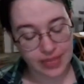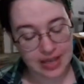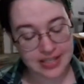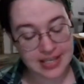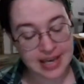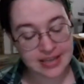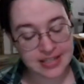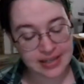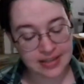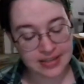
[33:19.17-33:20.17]
As he
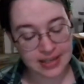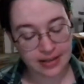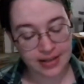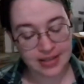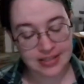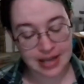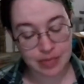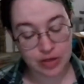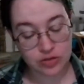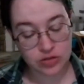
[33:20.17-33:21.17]
gazed at it, suddenly
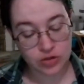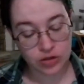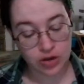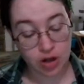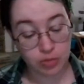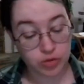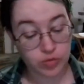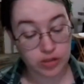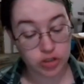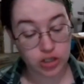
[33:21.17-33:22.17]
Sam understood, almost
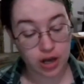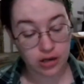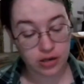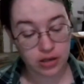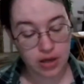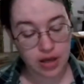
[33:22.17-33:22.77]
with a shock,